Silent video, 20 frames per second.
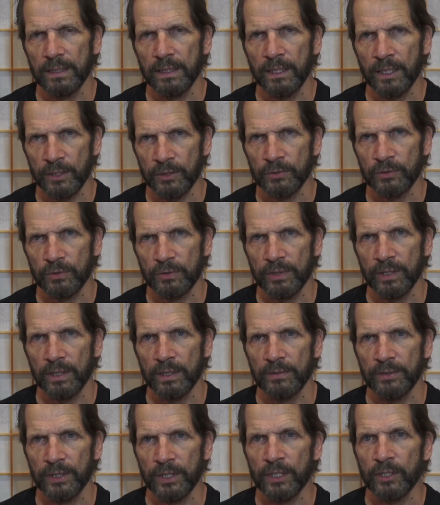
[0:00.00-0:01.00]
the,
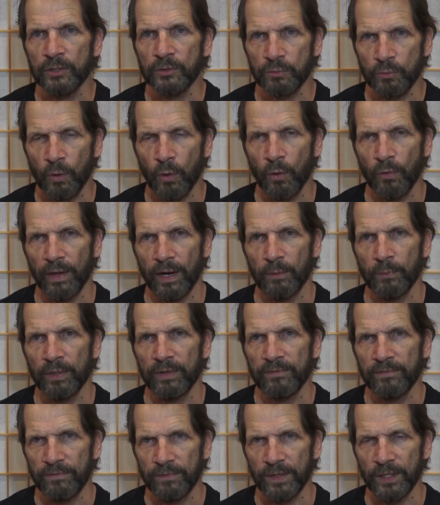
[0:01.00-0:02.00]
the control that we
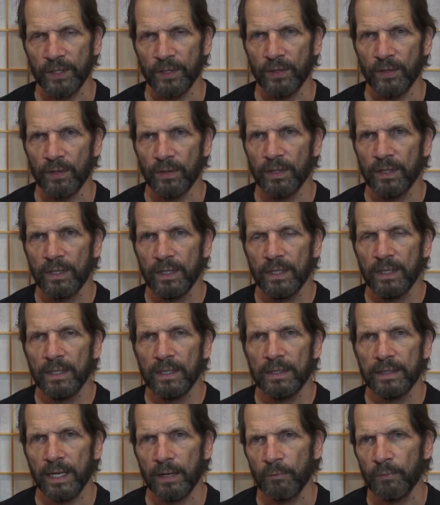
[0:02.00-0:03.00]
feel
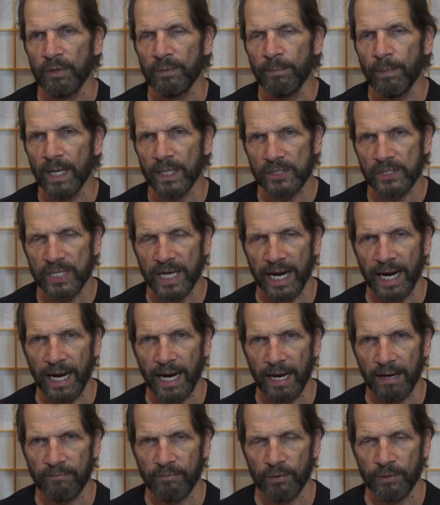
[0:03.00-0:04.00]
that we must
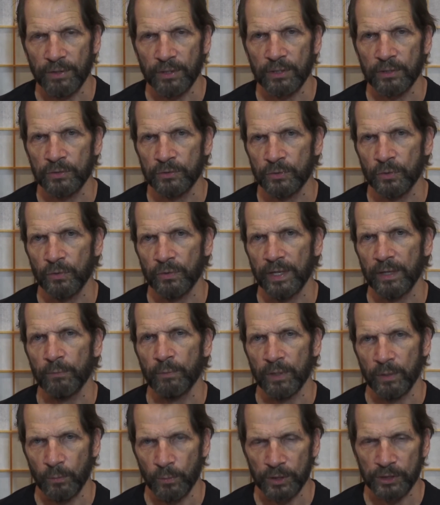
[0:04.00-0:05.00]
have or the control that
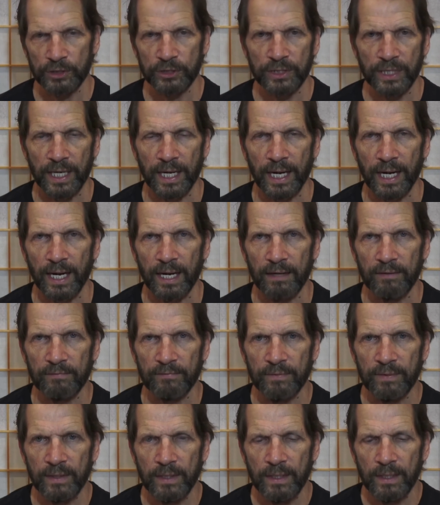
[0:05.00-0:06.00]
we wish to have.
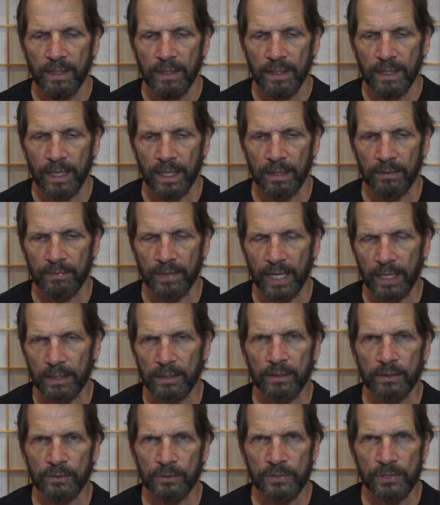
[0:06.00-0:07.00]
And that
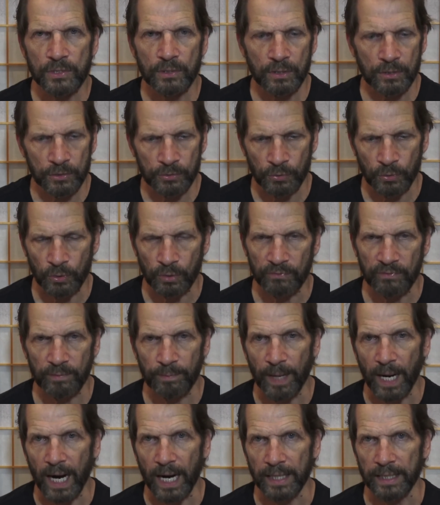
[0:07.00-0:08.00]
includes the control of the
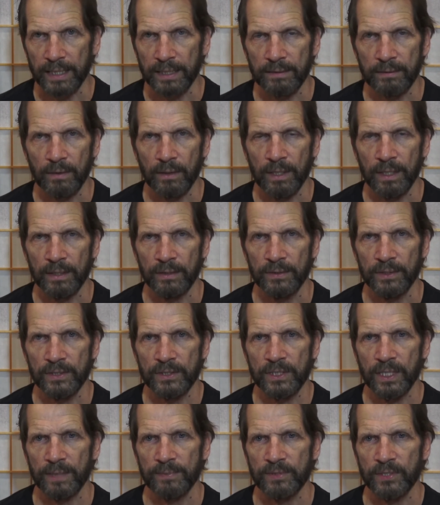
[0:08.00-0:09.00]
body and, and these
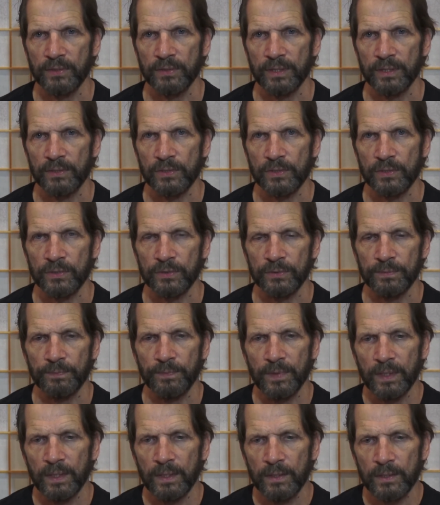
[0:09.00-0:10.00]
types of things too.
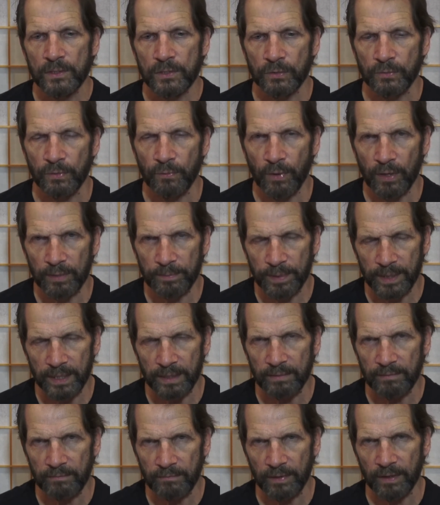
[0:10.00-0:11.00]
So we want to
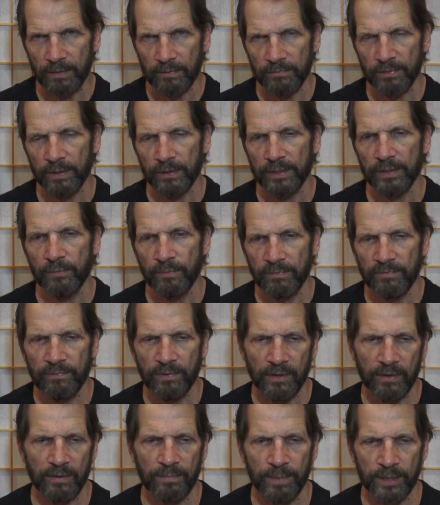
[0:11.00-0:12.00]
be very, very,
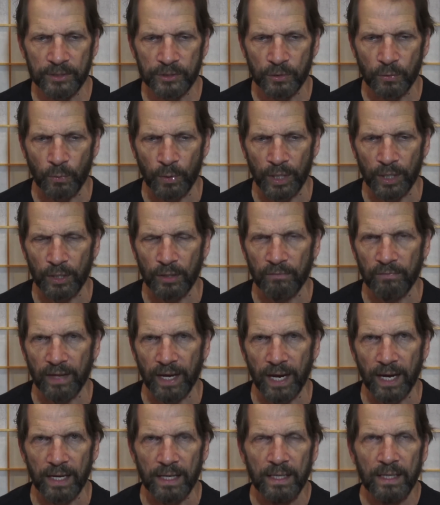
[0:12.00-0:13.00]
very much aware of
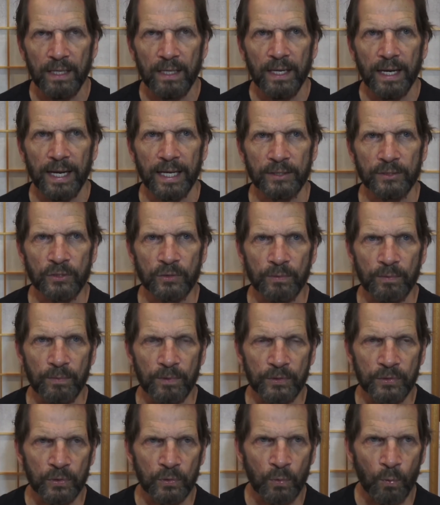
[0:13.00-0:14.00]
that. And to,
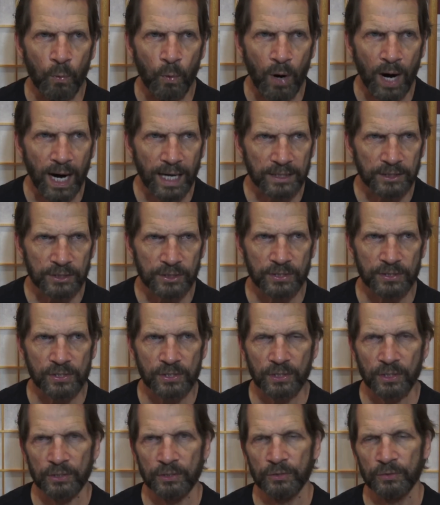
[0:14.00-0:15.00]
to watch this
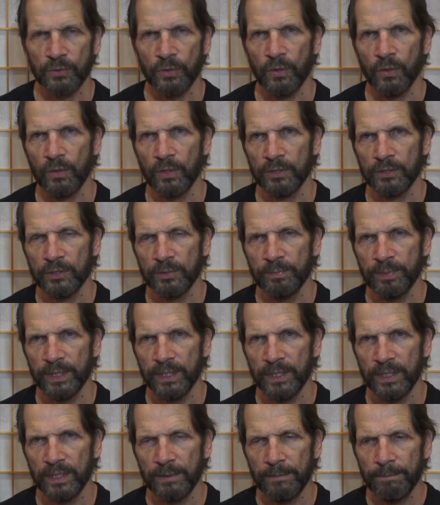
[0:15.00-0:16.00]
control and to
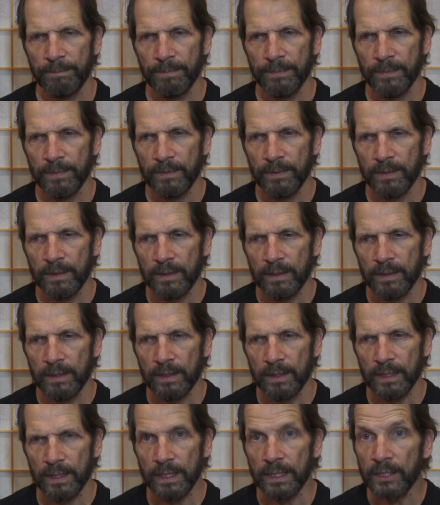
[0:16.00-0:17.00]
be
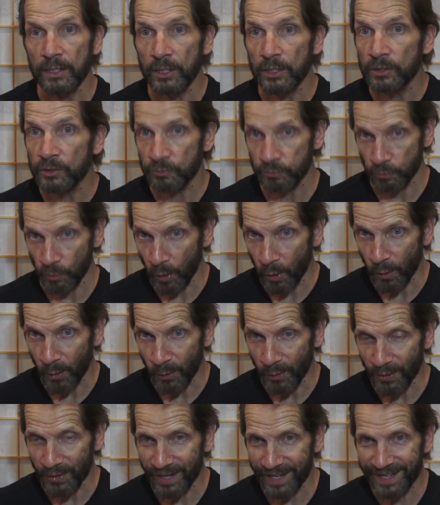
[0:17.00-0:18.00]
in control